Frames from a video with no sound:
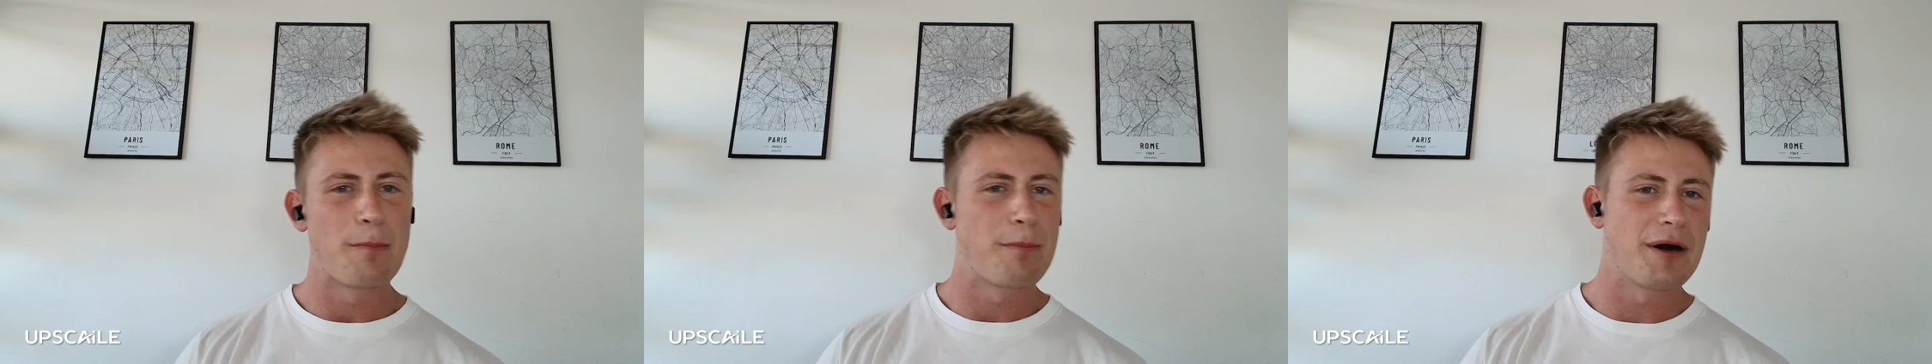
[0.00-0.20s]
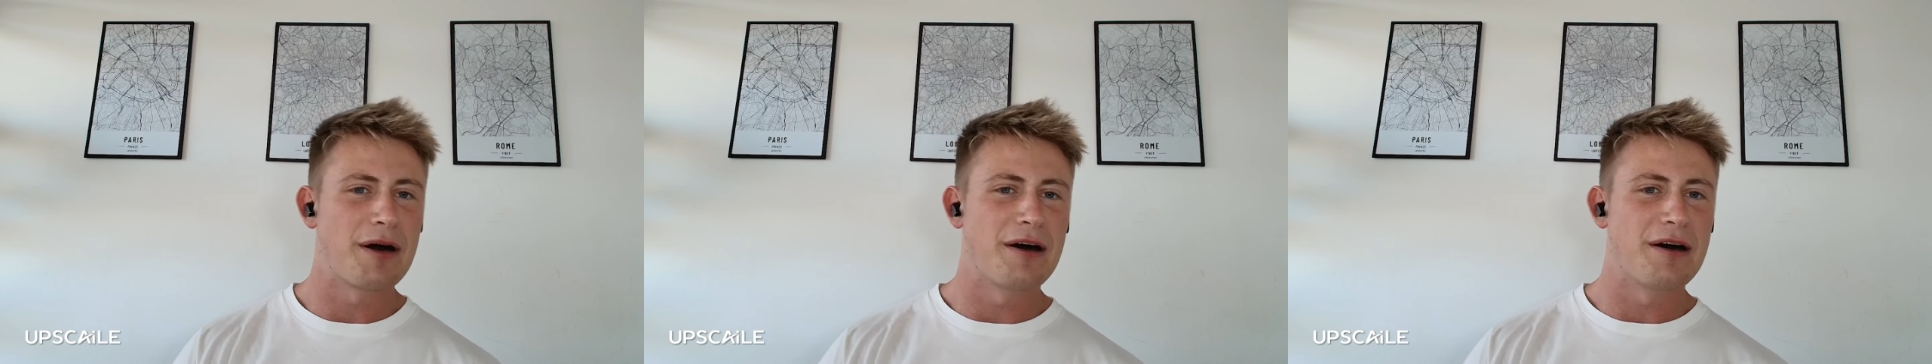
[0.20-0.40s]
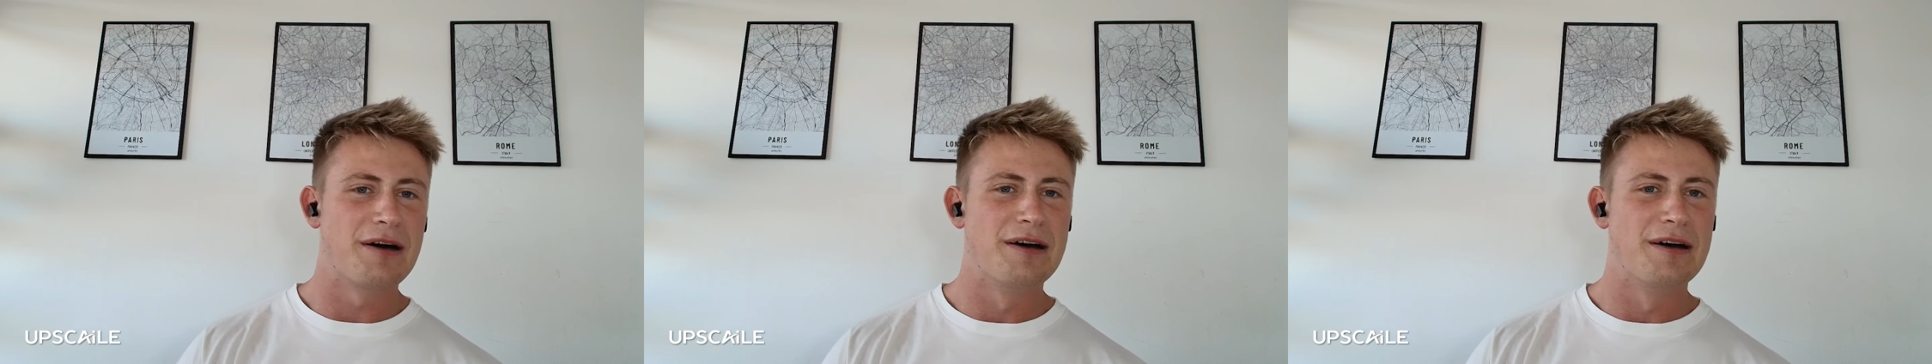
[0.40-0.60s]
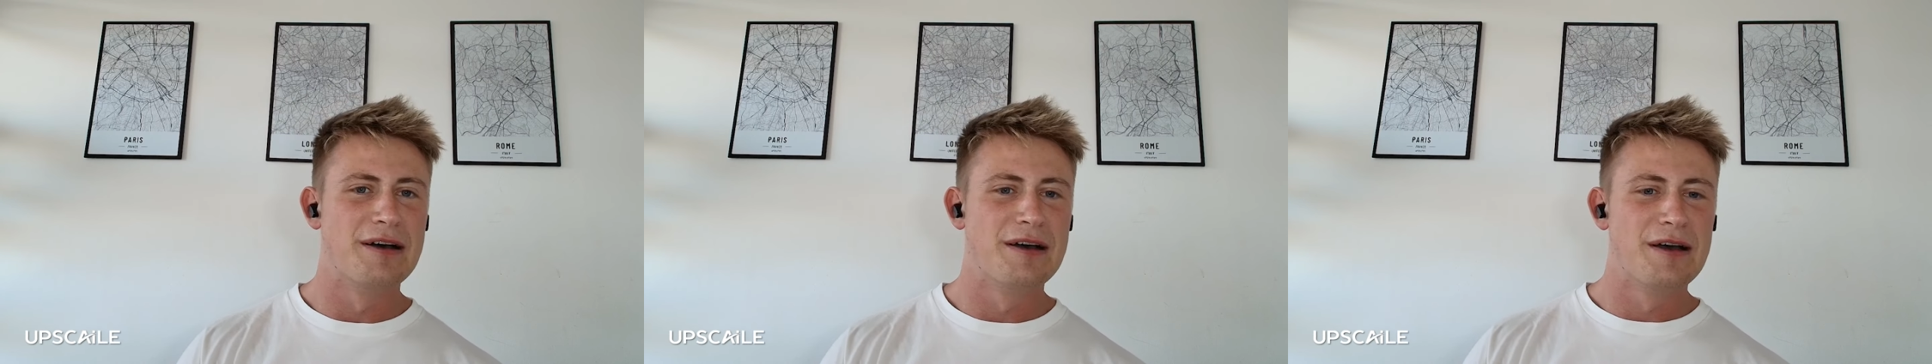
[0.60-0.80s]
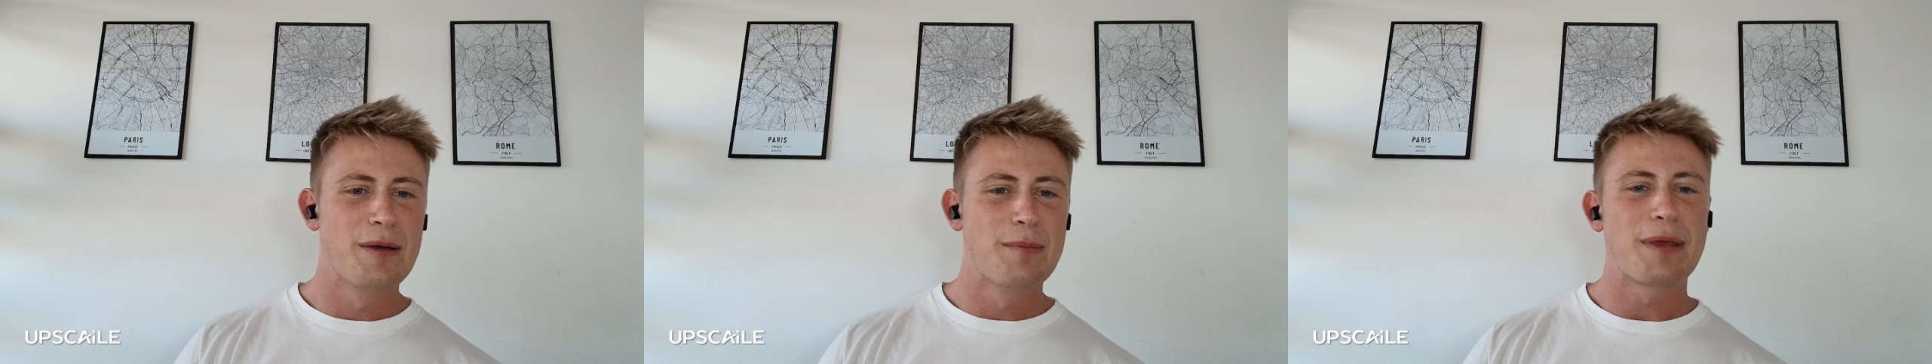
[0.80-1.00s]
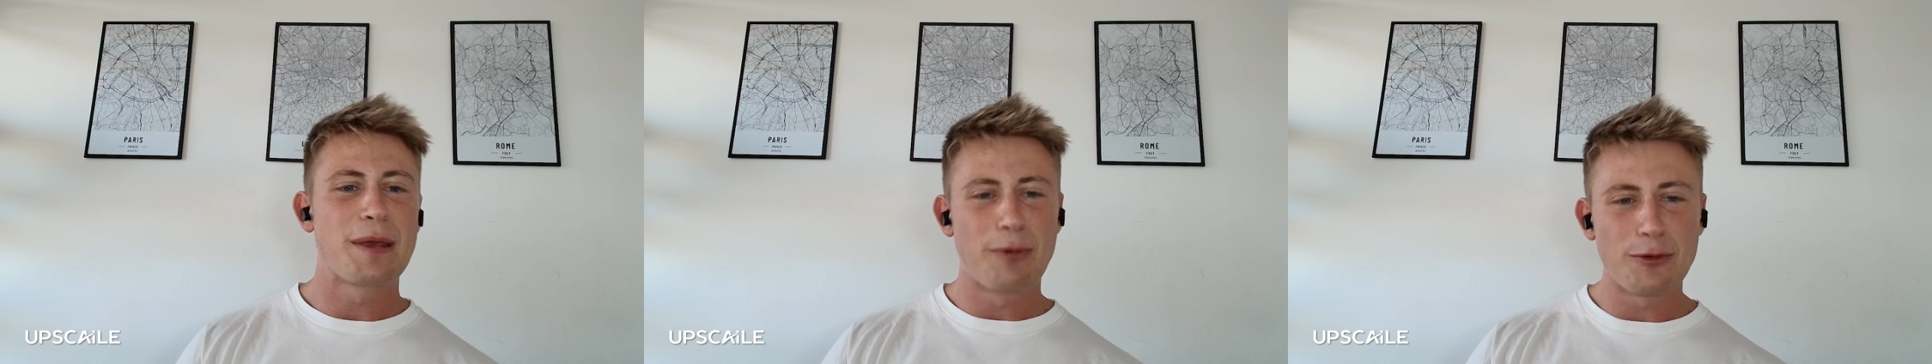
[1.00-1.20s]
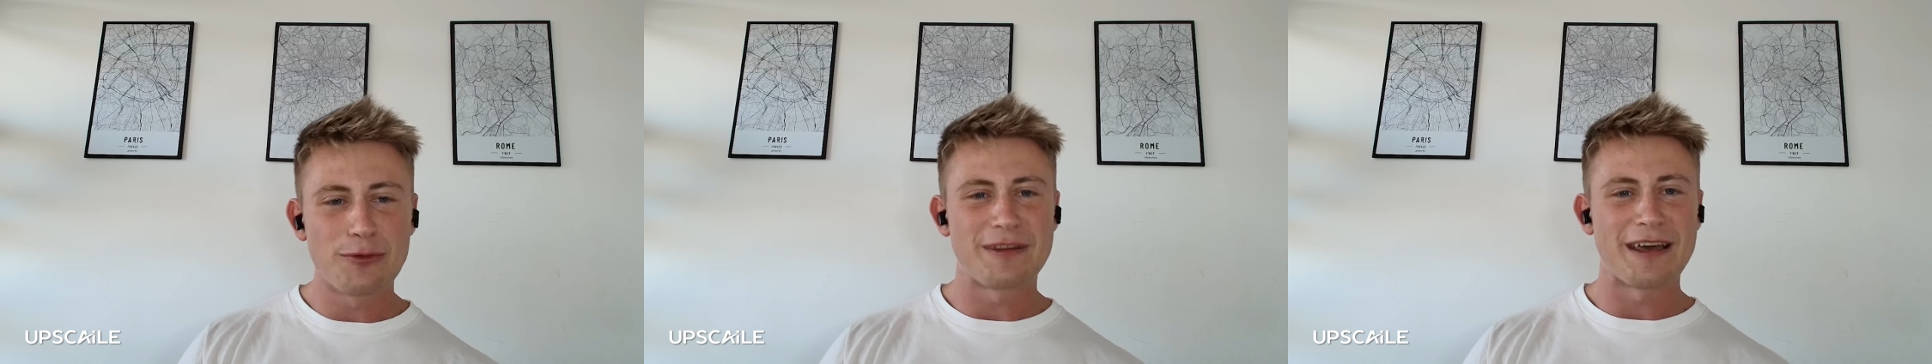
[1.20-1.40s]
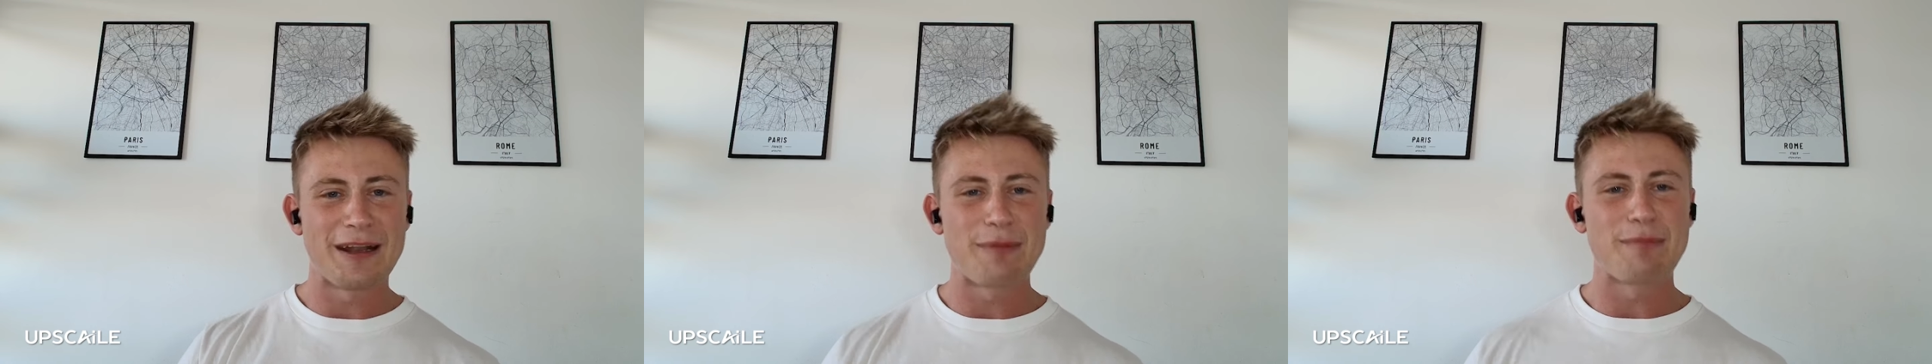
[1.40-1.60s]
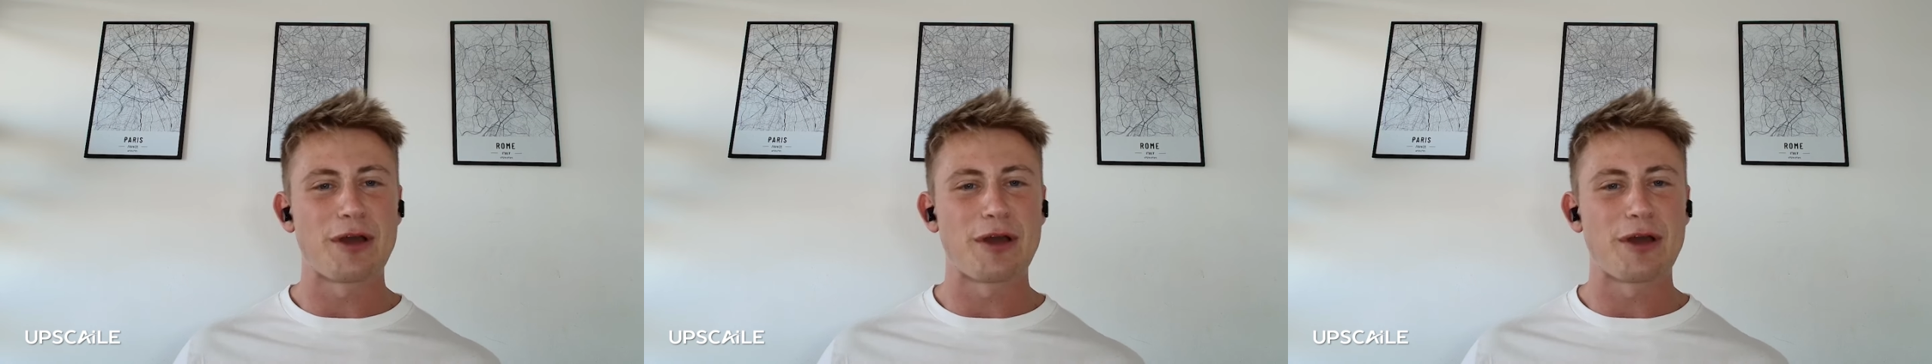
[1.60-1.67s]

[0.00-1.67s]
but people did it